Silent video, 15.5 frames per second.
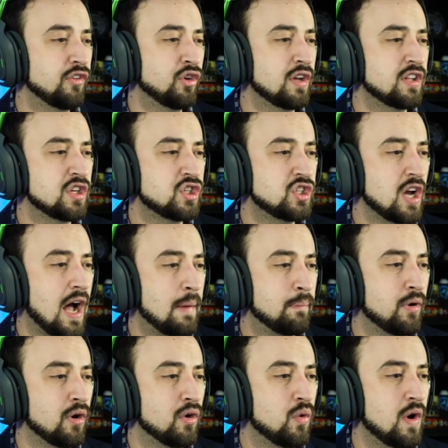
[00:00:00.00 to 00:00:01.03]
let's look at the
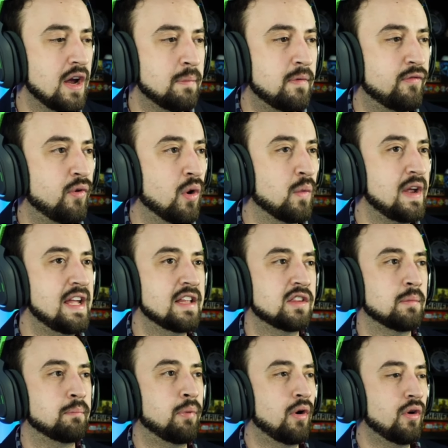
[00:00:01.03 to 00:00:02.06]
shop real quick before we
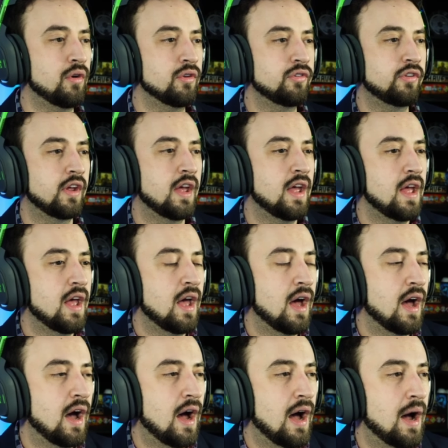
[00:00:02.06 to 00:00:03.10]
hit the polls.
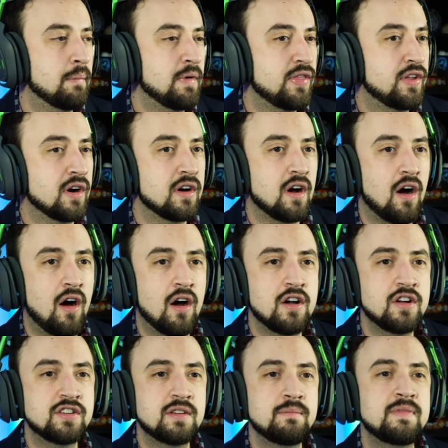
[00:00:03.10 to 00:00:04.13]
Um, there
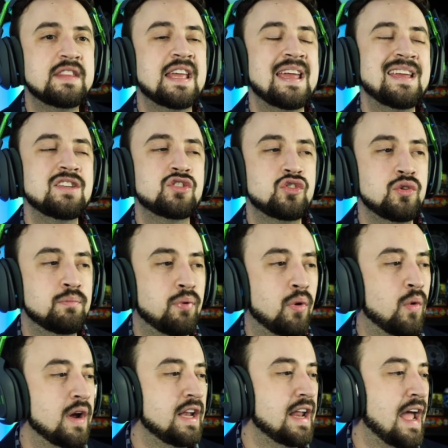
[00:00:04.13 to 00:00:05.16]
are some things to
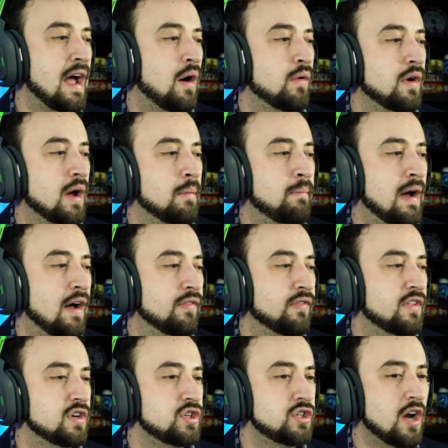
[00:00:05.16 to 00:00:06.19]
point out
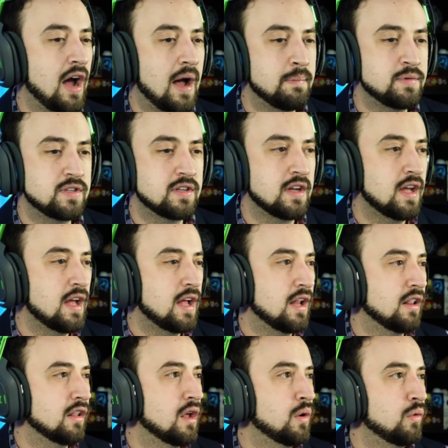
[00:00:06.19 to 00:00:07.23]
about the shops.
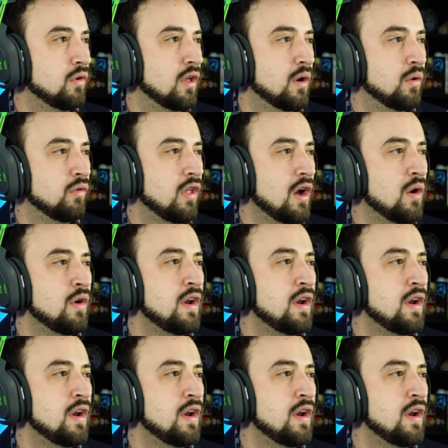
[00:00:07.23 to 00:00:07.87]
Load, load,